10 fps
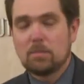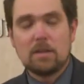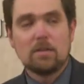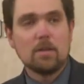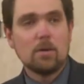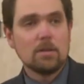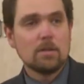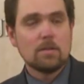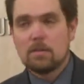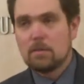But the
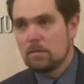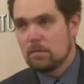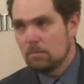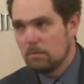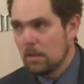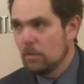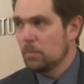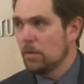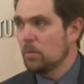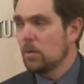Estonians
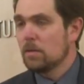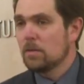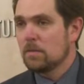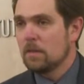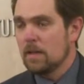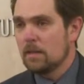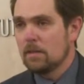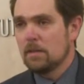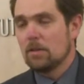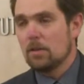desperately want to stay,
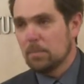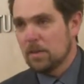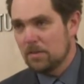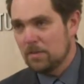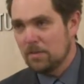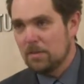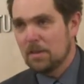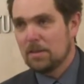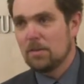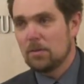not because of the
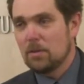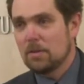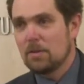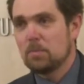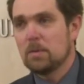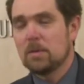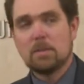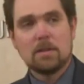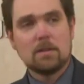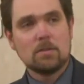sake of the Iraqis, but
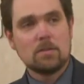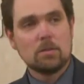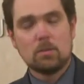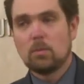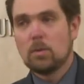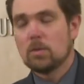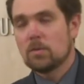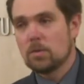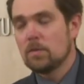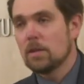because we were
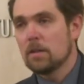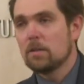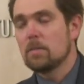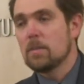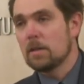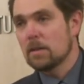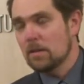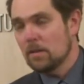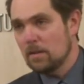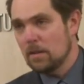serving under the
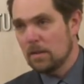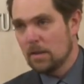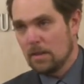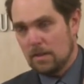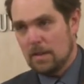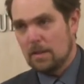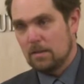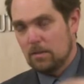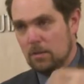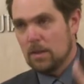Americans, and
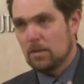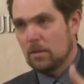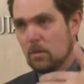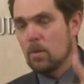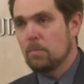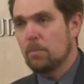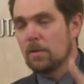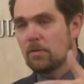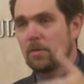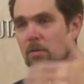that direct
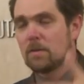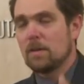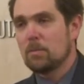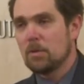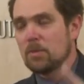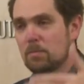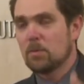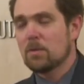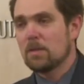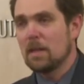cooperation with our most
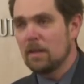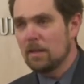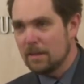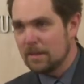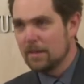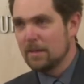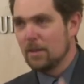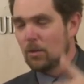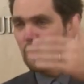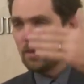important ally
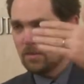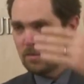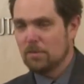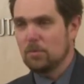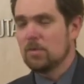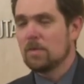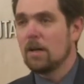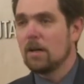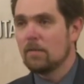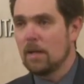was
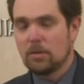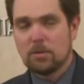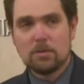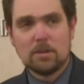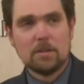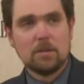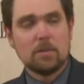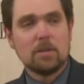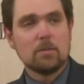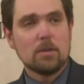highly valued.
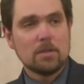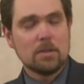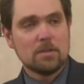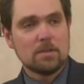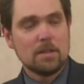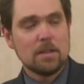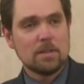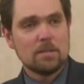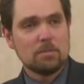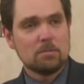But the Iraqis
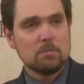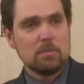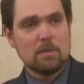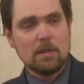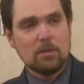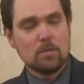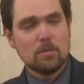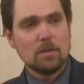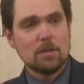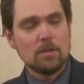said, thanks, you've
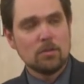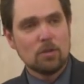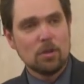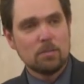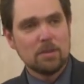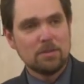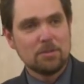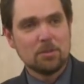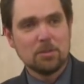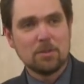done a nice job, but
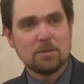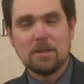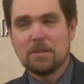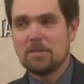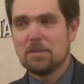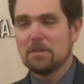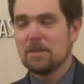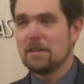you're no longer necessary.